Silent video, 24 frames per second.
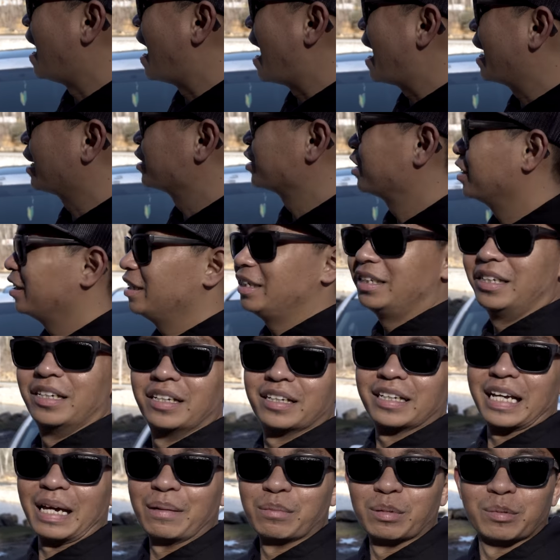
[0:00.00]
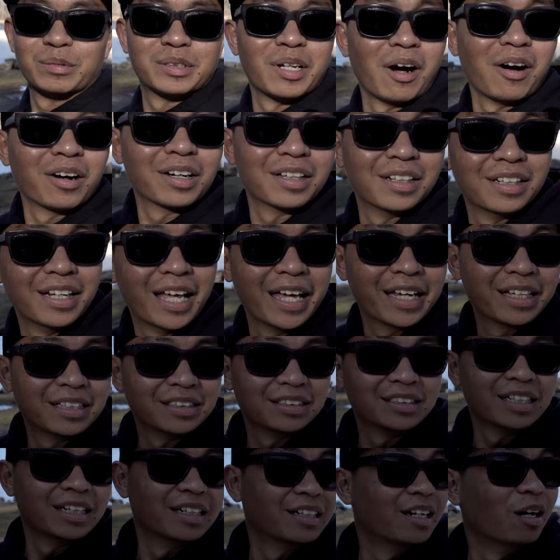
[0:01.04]
I actually came to Watauga Lake
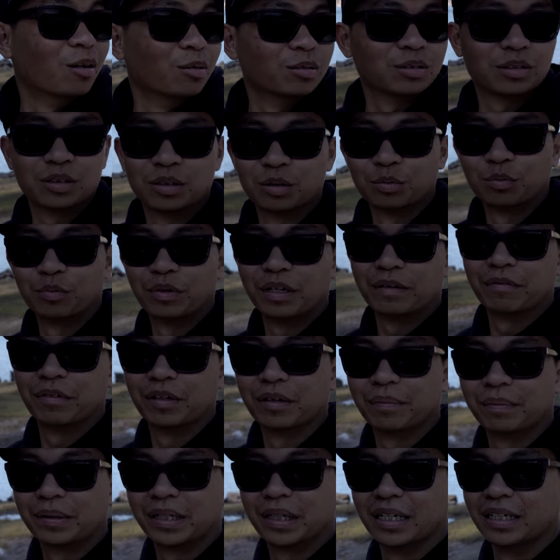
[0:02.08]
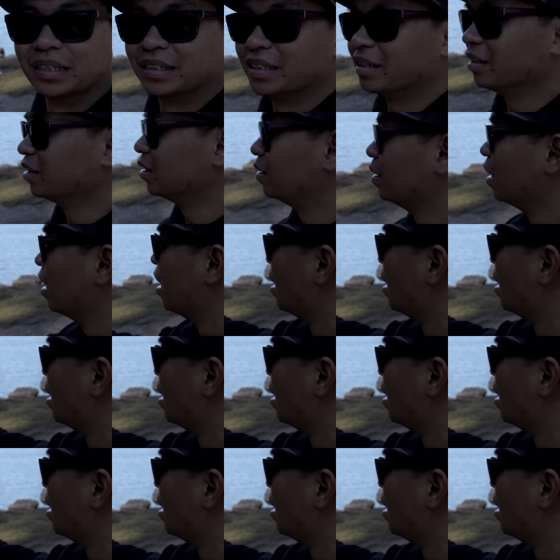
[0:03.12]
instead of going to the river because it was